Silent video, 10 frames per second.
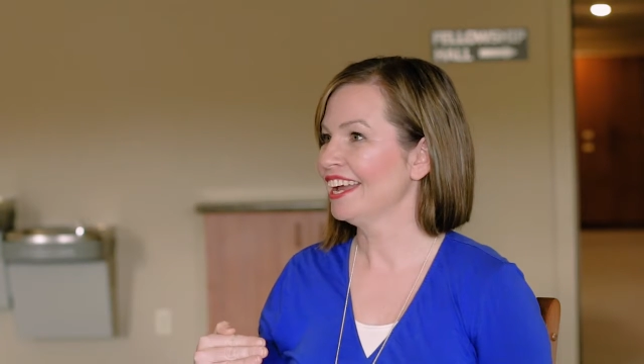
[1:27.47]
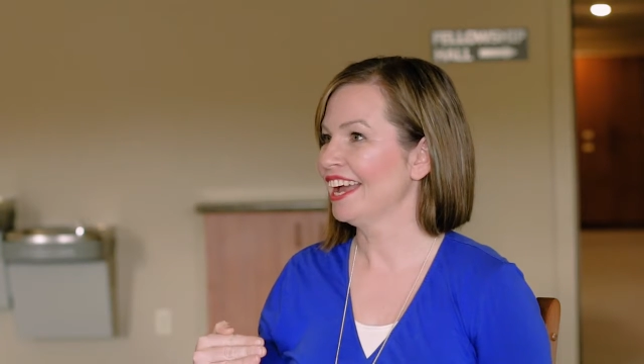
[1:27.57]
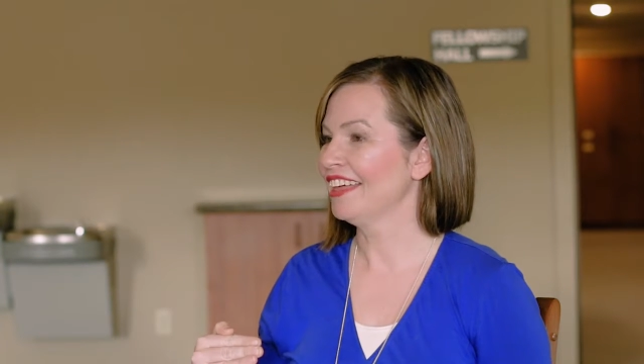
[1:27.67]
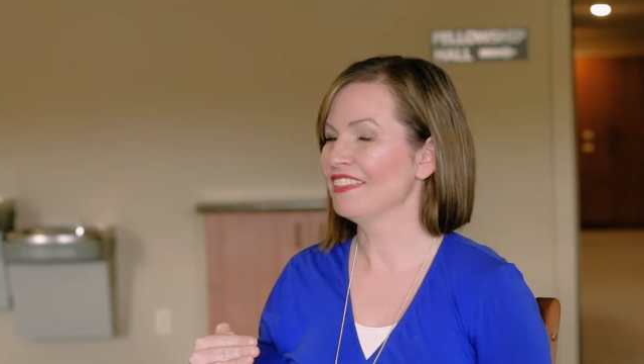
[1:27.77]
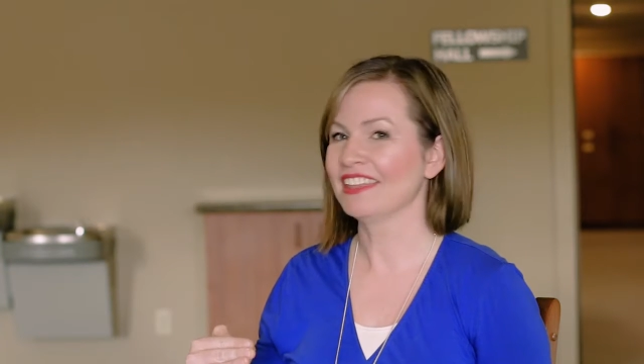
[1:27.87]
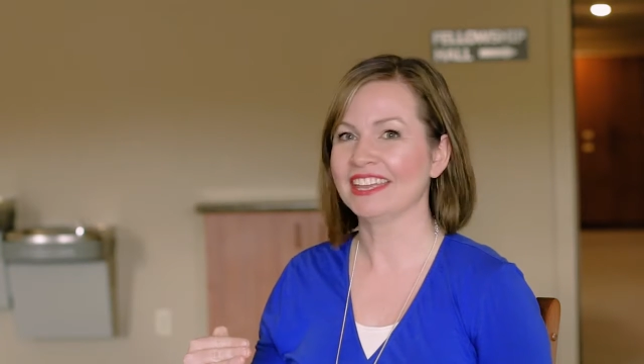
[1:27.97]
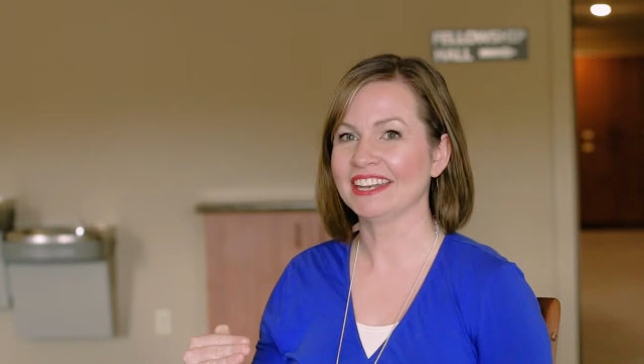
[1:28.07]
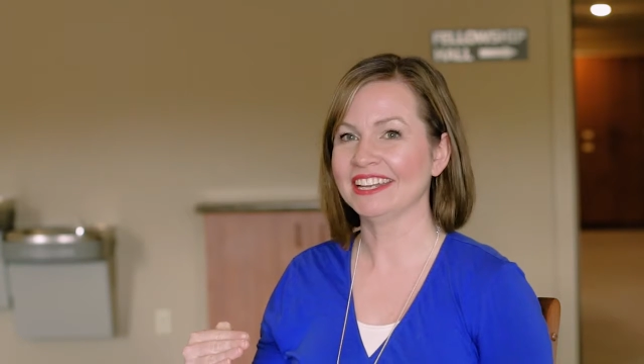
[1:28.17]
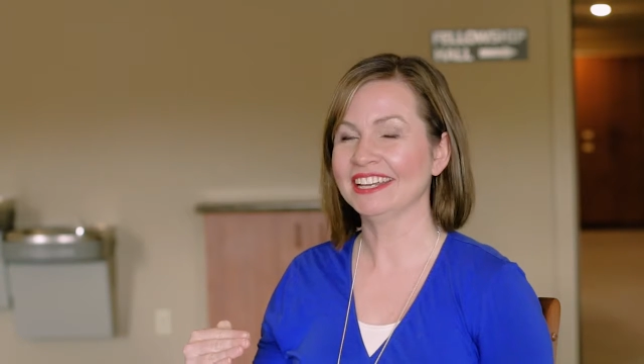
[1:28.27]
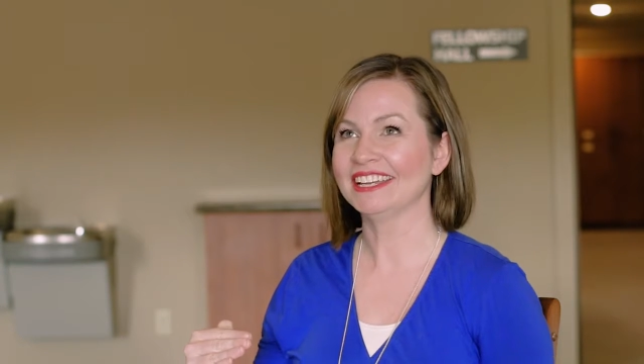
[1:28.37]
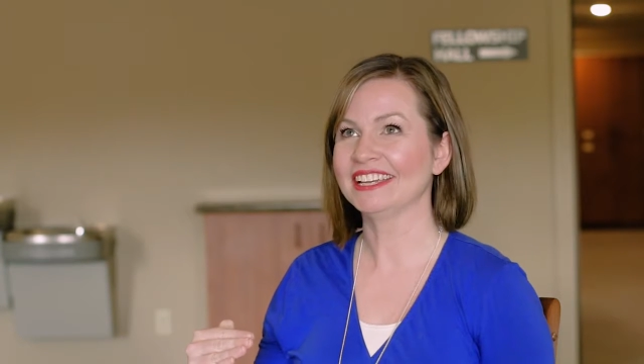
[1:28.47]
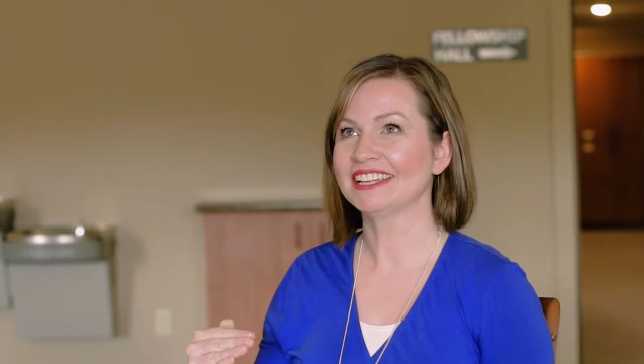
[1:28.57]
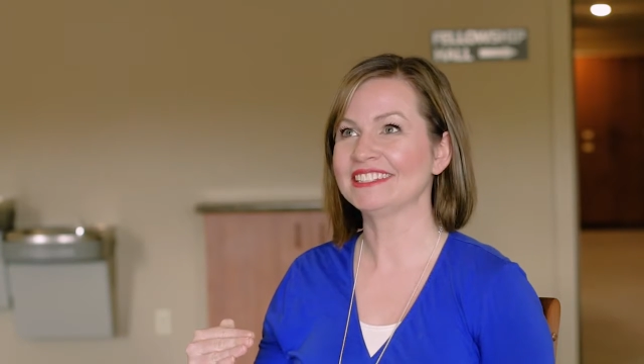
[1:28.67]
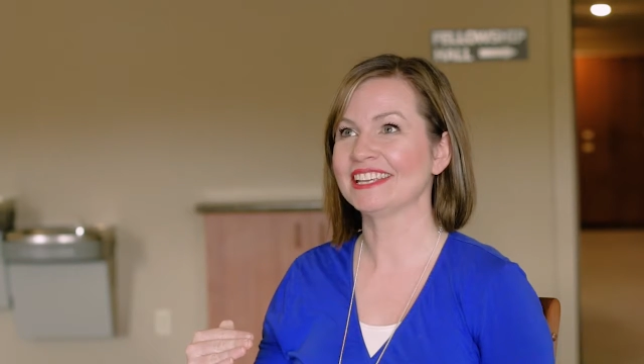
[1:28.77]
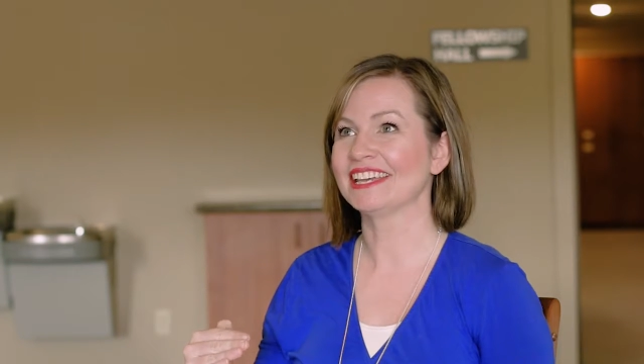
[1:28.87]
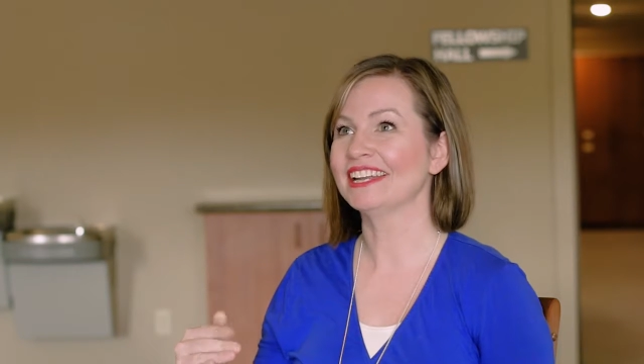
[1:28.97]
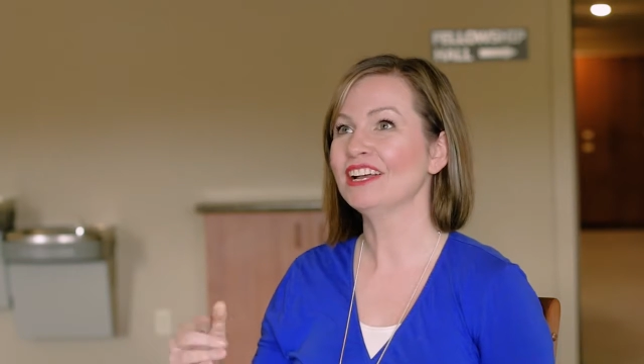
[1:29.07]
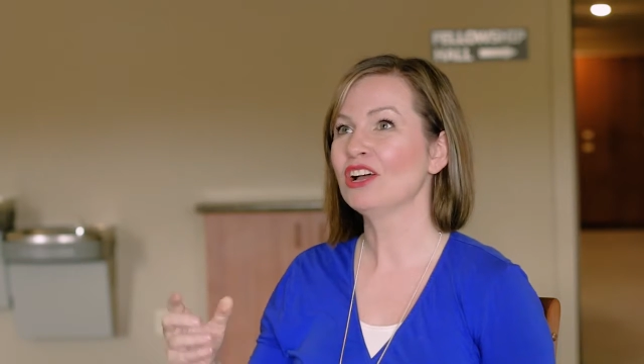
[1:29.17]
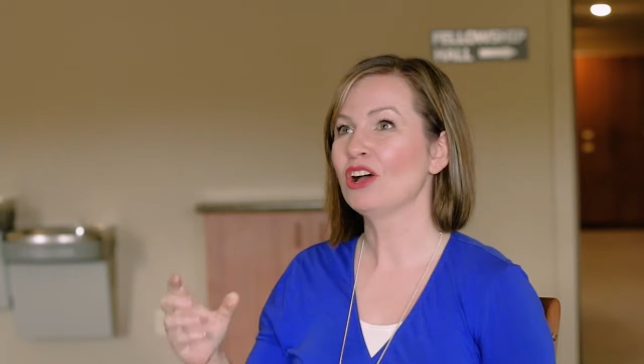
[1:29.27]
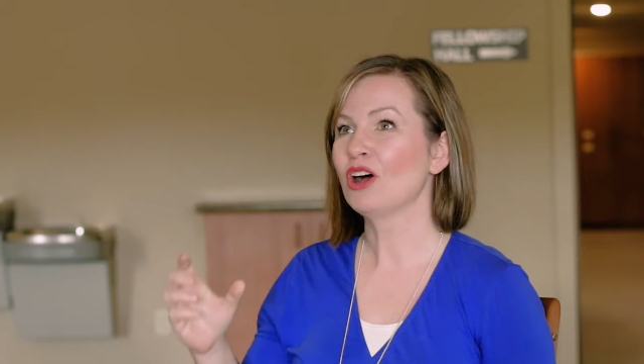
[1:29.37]
and then it
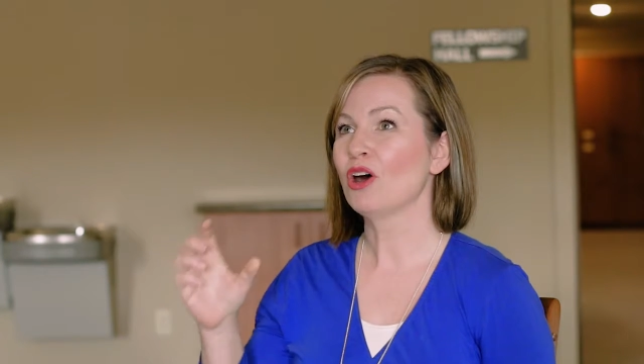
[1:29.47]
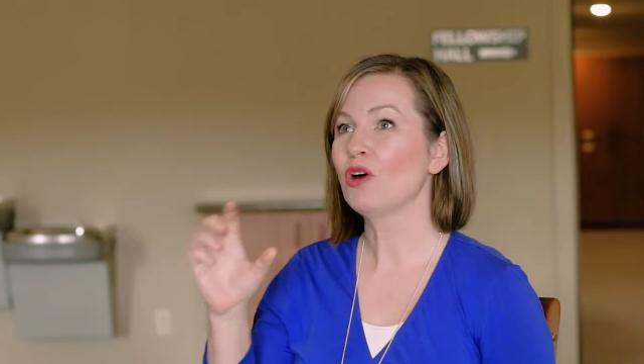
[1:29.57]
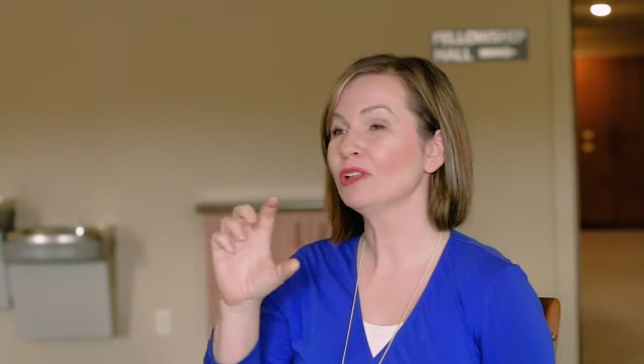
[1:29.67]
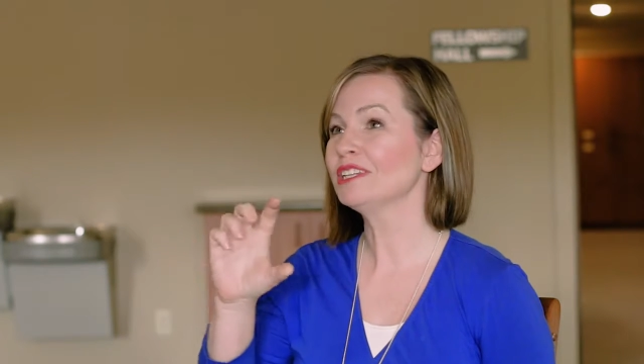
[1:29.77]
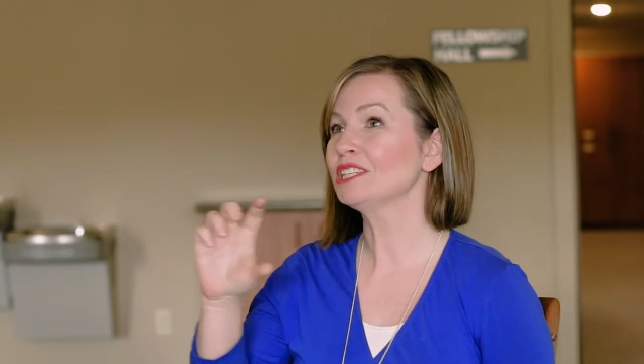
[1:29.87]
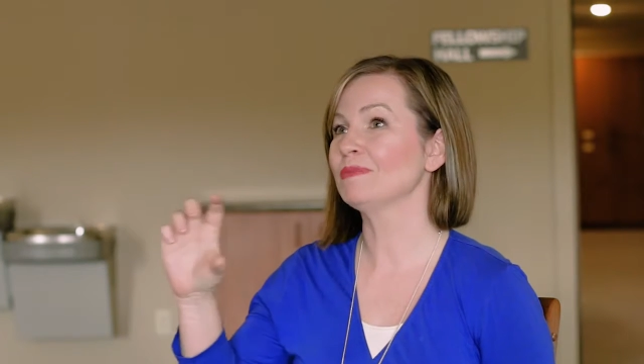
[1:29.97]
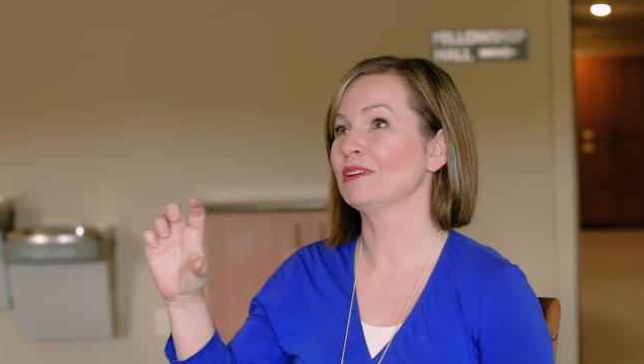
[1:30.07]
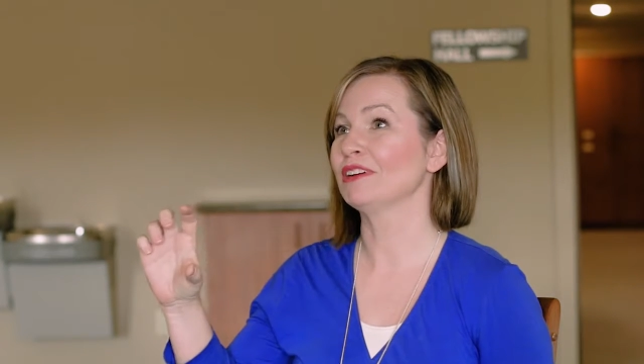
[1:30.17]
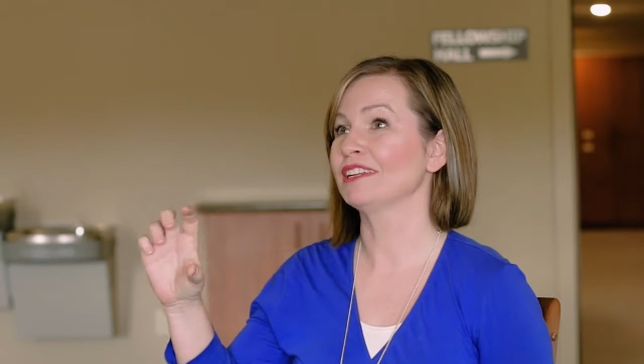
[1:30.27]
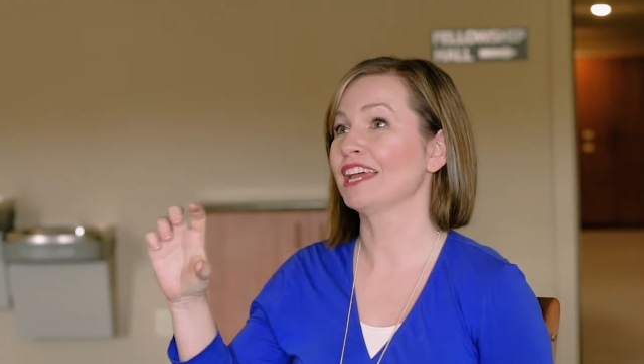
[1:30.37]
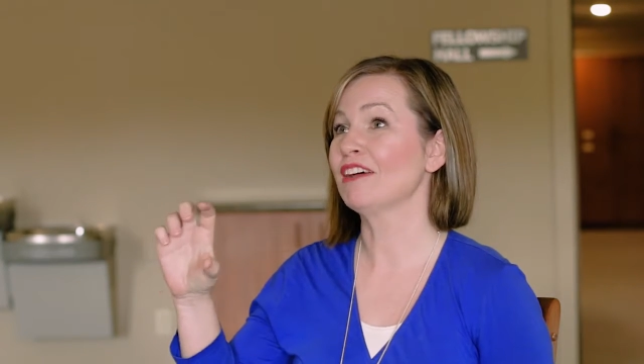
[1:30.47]
said, Holy Spirit,